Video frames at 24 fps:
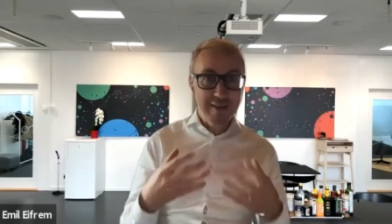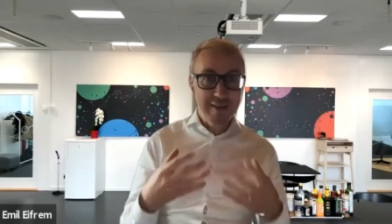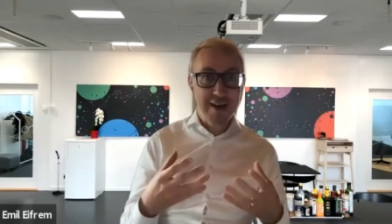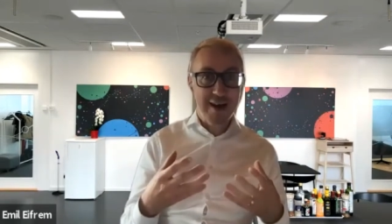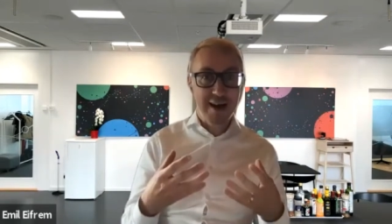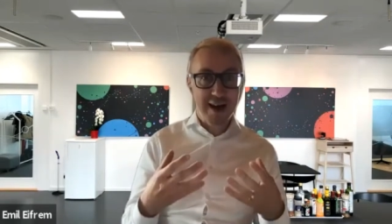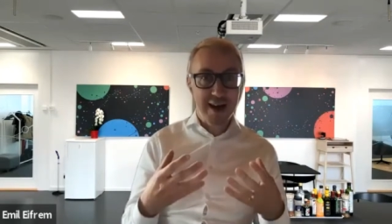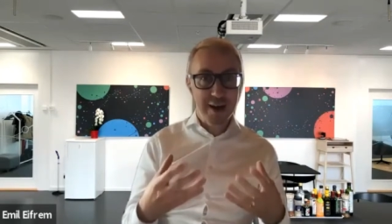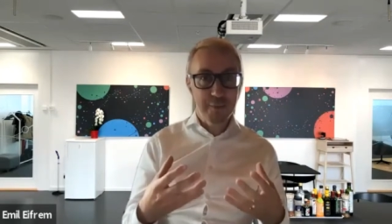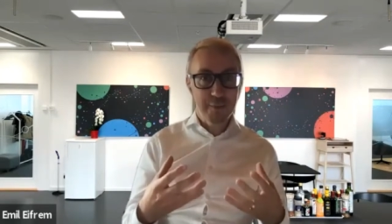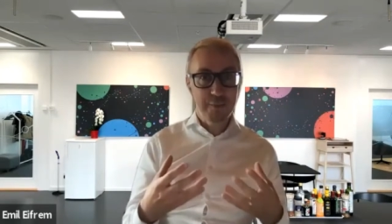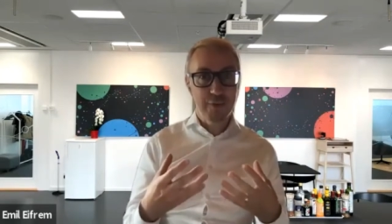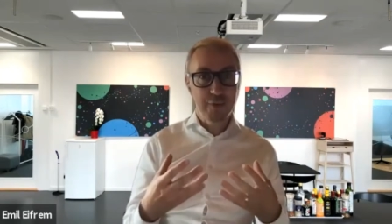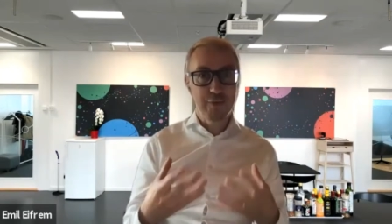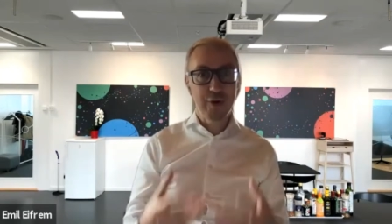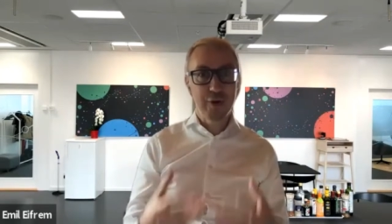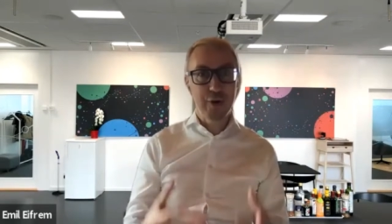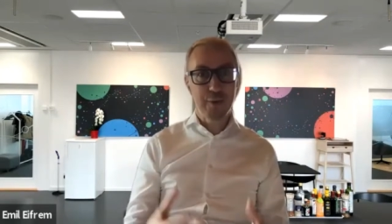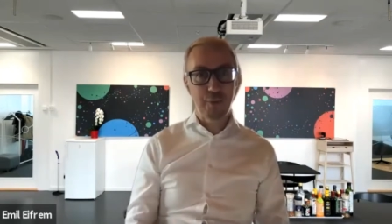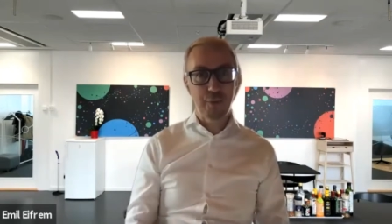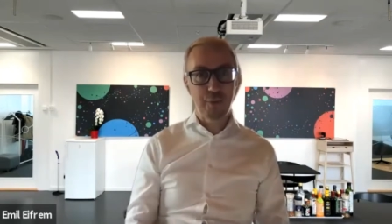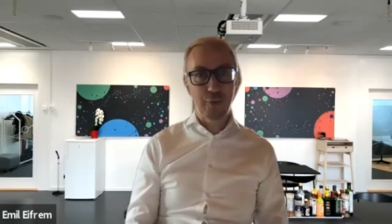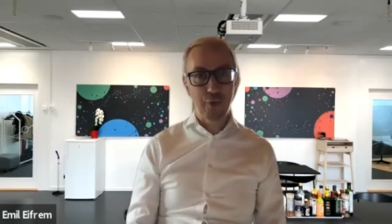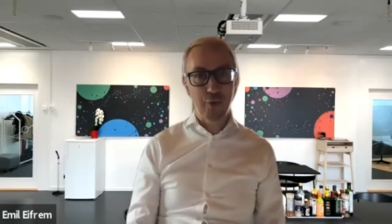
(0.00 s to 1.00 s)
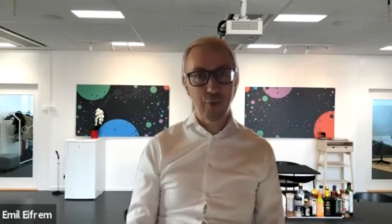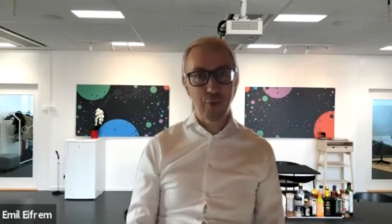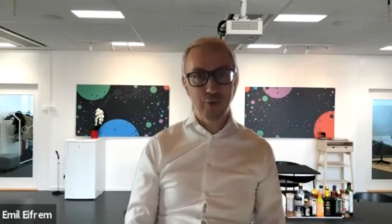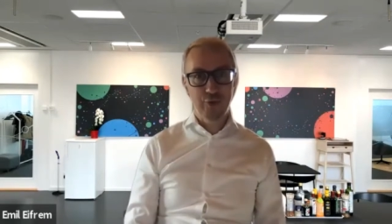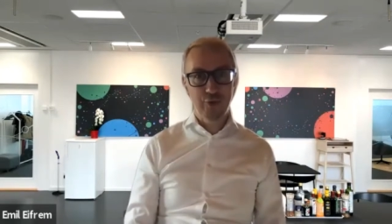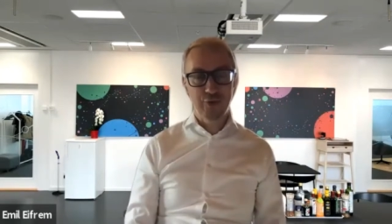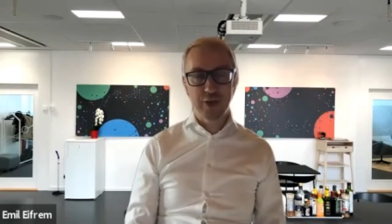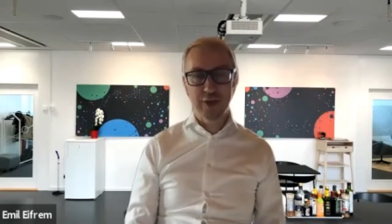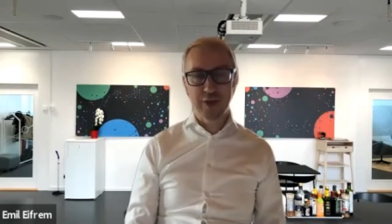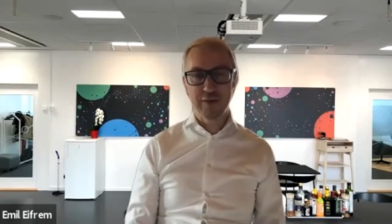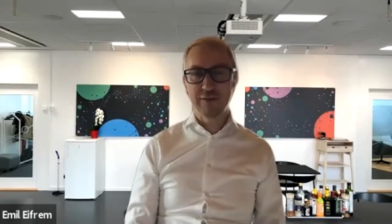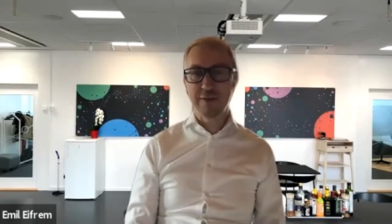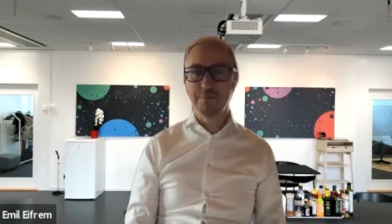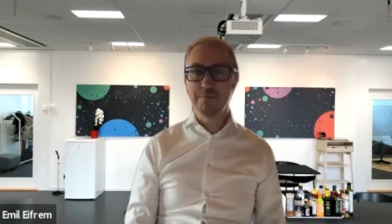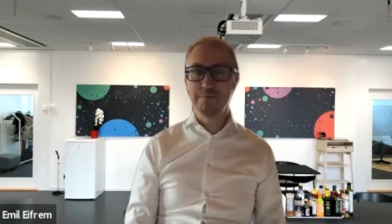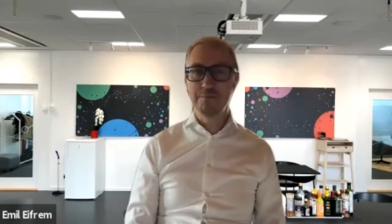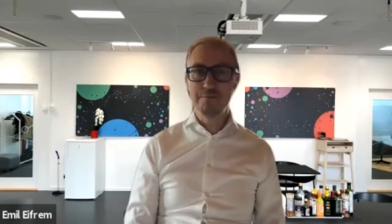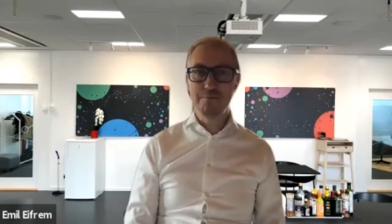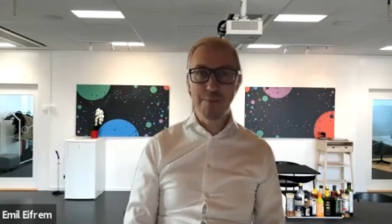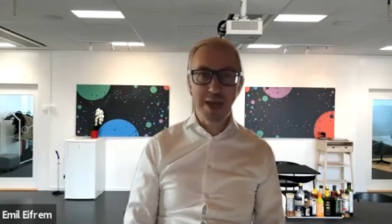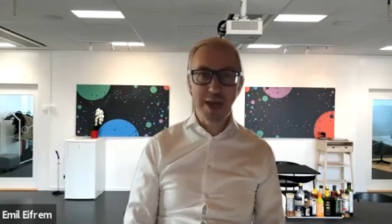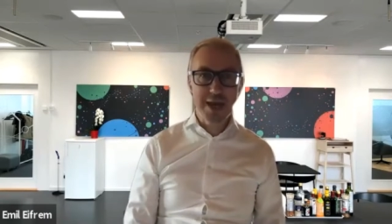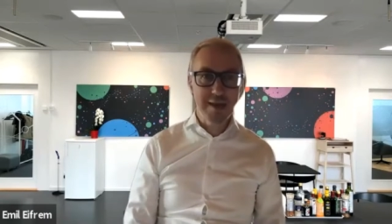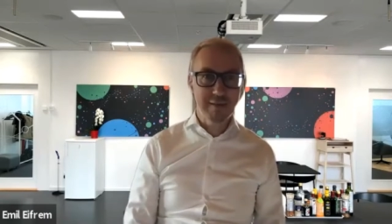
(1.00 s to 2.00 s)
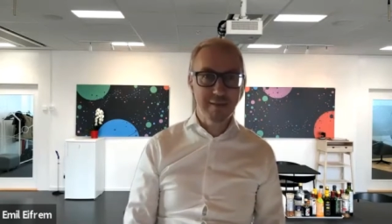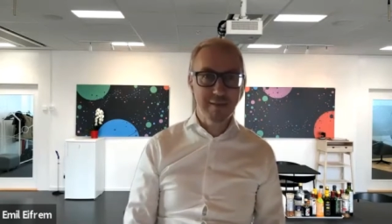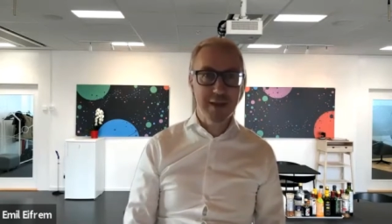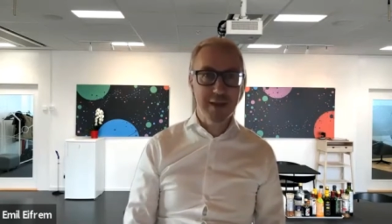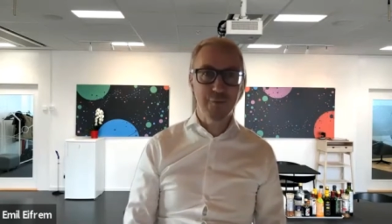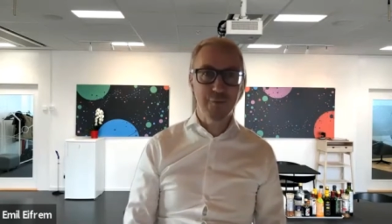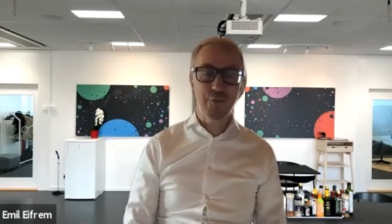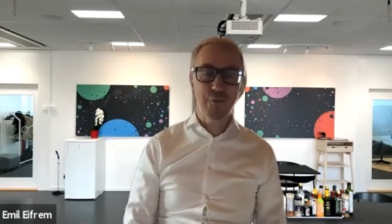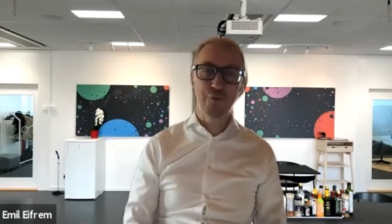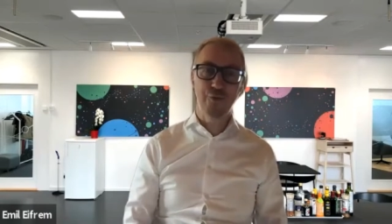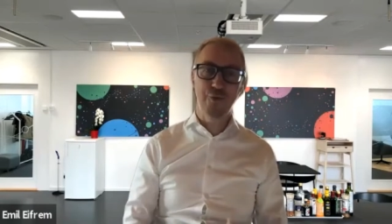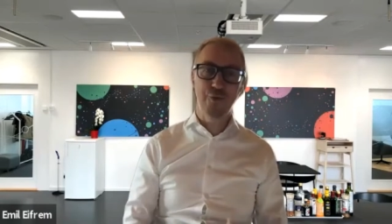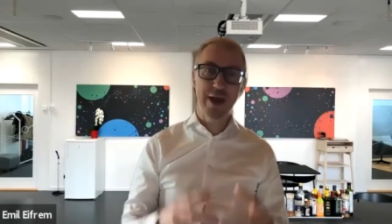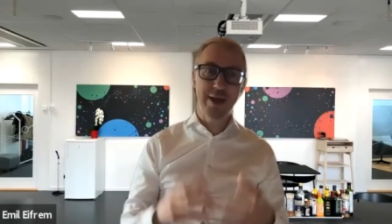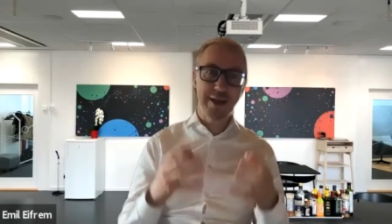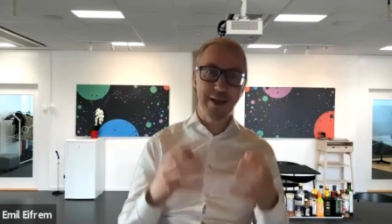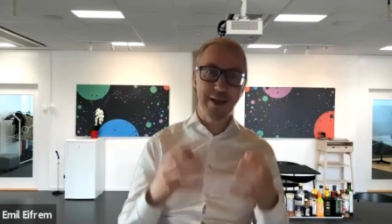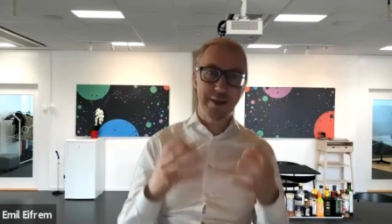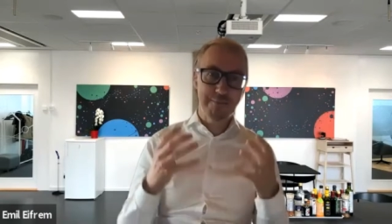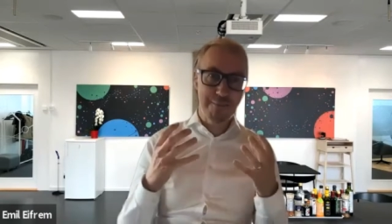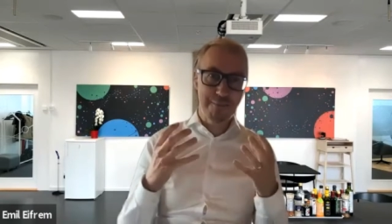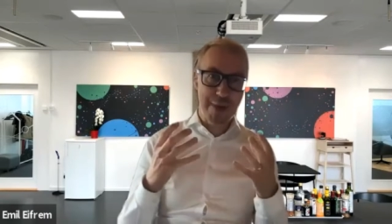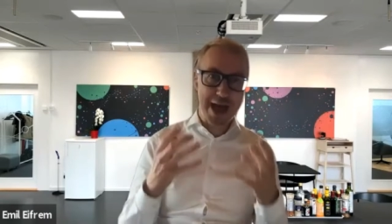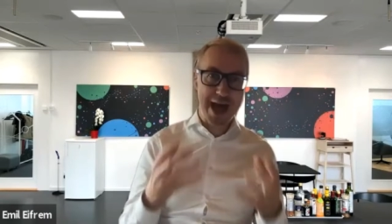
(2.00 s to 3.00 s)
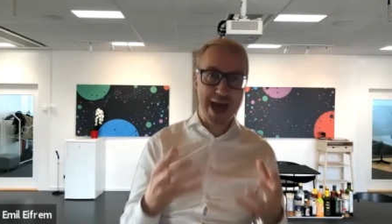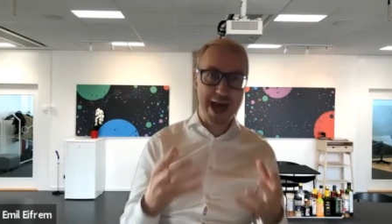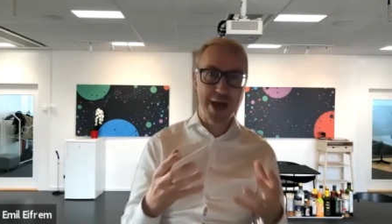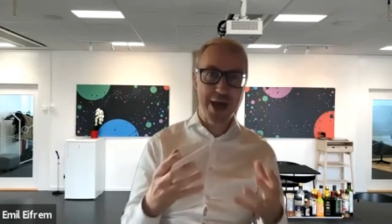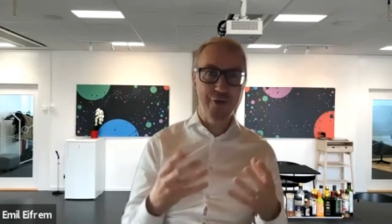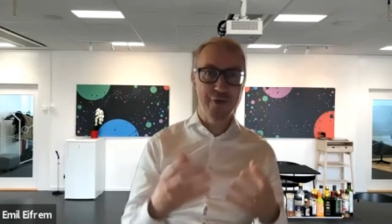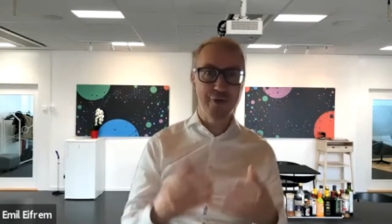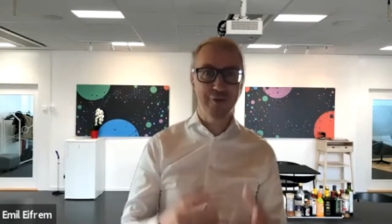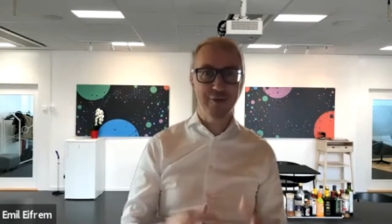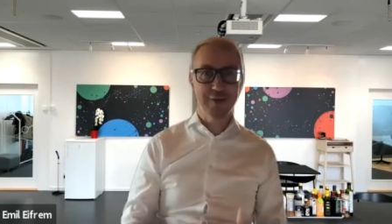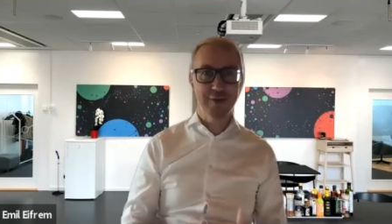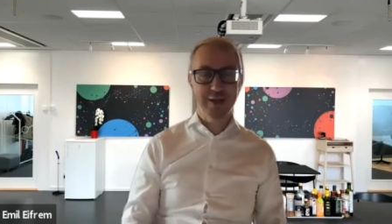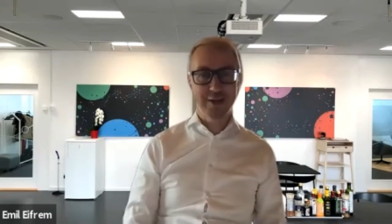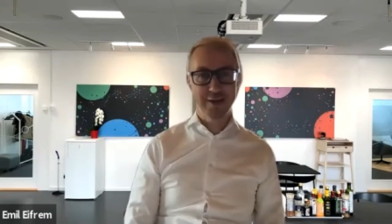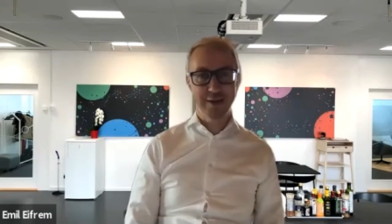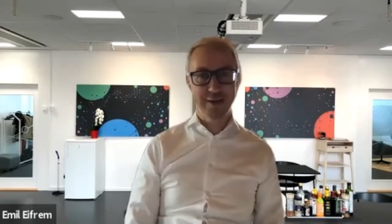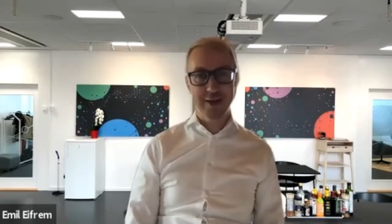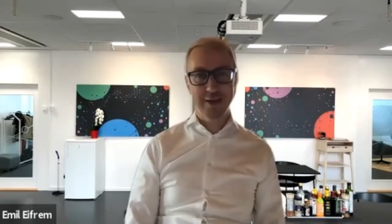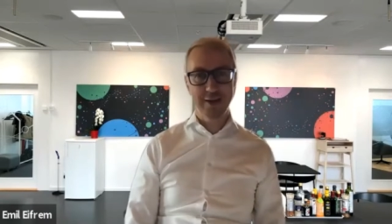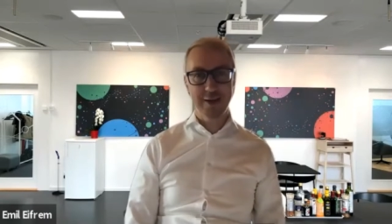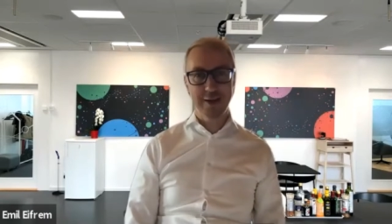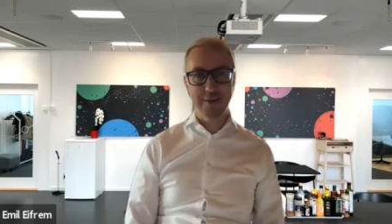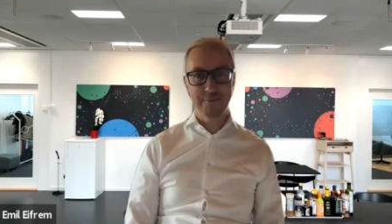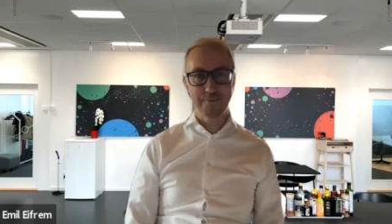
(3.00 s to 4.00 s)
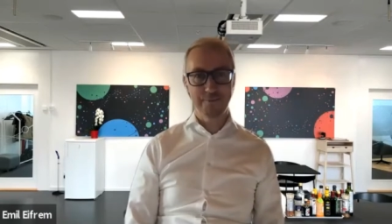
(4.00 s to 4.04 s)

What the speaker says: type of an approach is amazing for finding patterns in data.